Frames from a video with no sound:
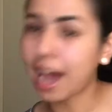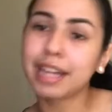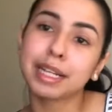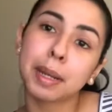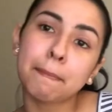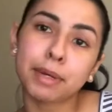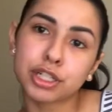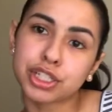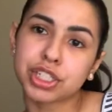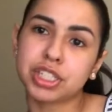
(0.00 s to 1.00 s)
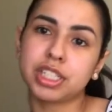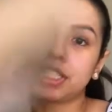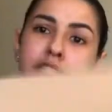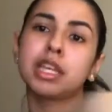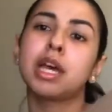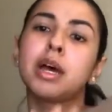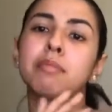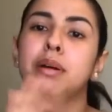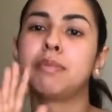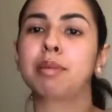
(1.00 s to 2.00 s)
I didn't purchase these,
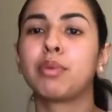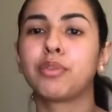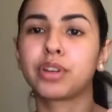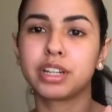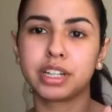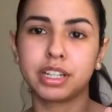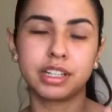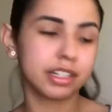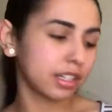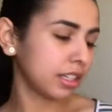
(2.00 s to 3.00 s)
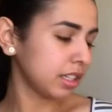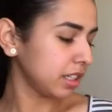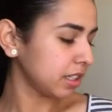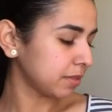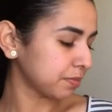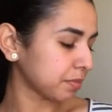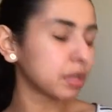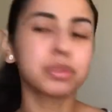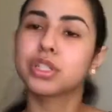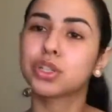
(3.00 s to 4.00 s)
but my boyfriend did. He, it
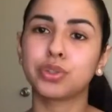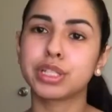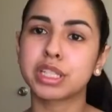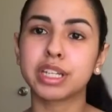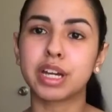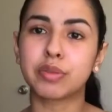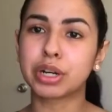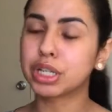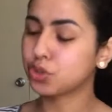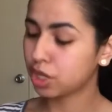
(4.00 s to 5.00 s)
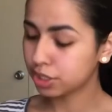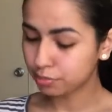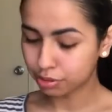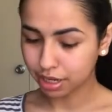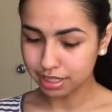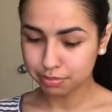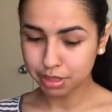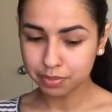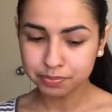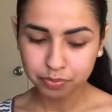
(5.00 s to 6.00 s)
was the cutest thing ever. He tried to surprise
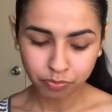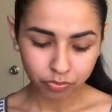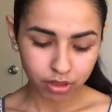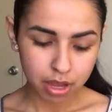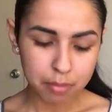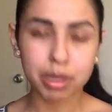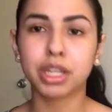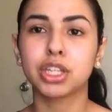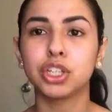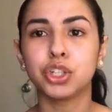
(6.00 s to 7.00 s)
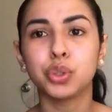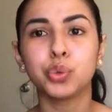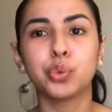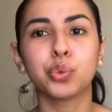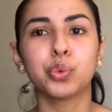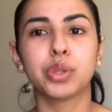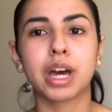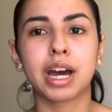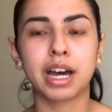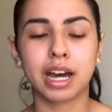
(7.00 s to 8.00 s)
me, but he knew
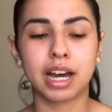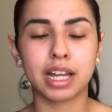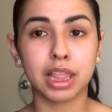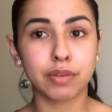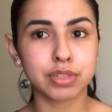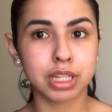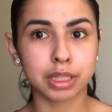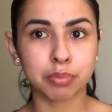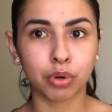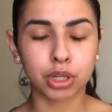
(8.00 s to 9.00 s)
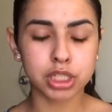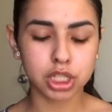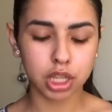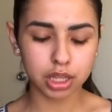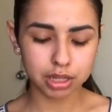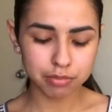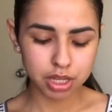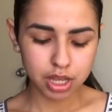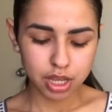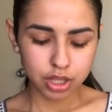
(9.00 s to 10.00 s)
that I love to get the points on them.
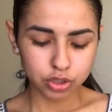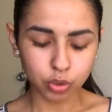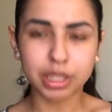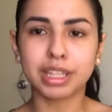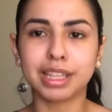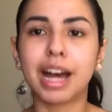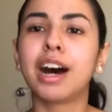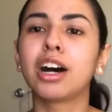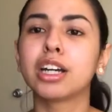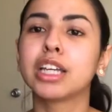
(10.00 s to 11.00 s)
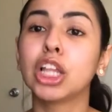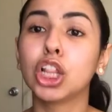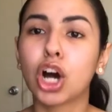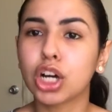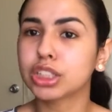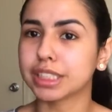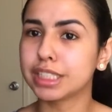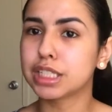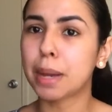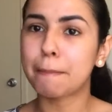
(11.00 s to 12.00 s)
So he, lo he logged
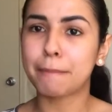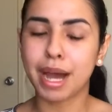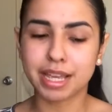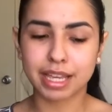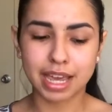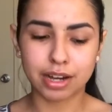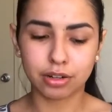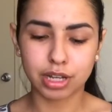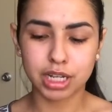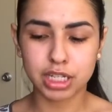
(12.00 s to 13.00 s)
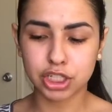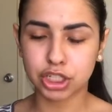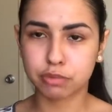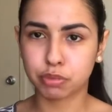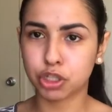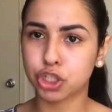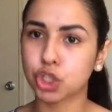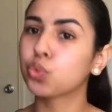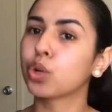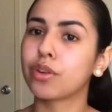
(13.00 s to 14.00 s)
into my account and he just
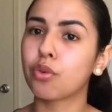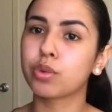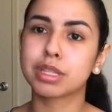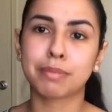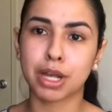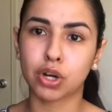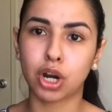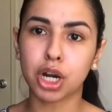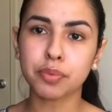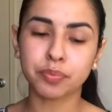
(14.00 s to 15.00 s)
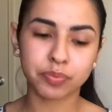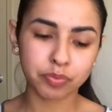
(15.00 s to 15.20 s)
purchased whatever was in my cart.